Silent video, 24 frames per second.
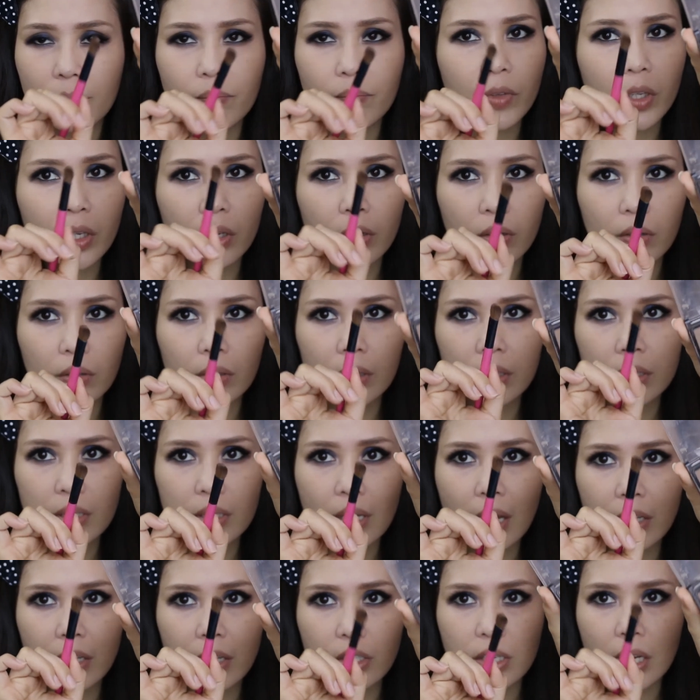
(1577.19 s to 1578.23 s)
you know, this
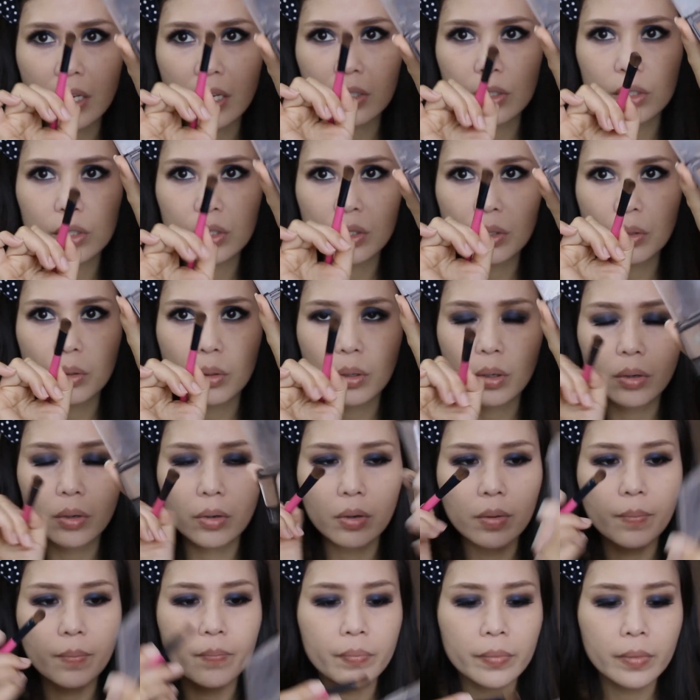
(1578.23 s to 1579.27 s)
eyeshadow duo
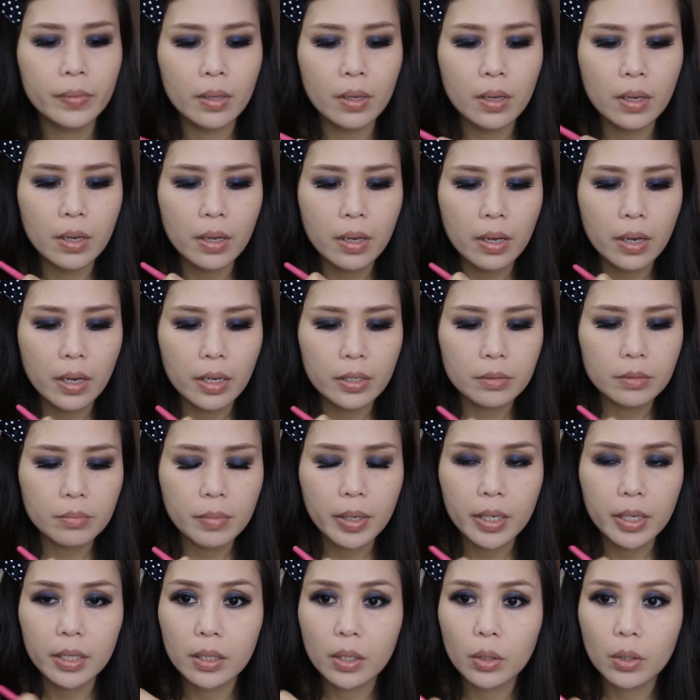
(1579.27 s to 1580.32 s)
as my
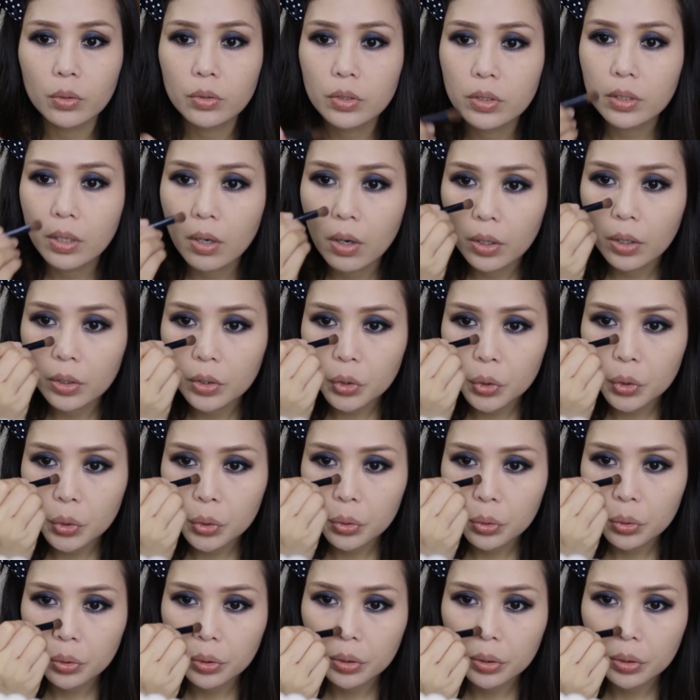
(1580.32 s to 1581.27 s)
nose contour.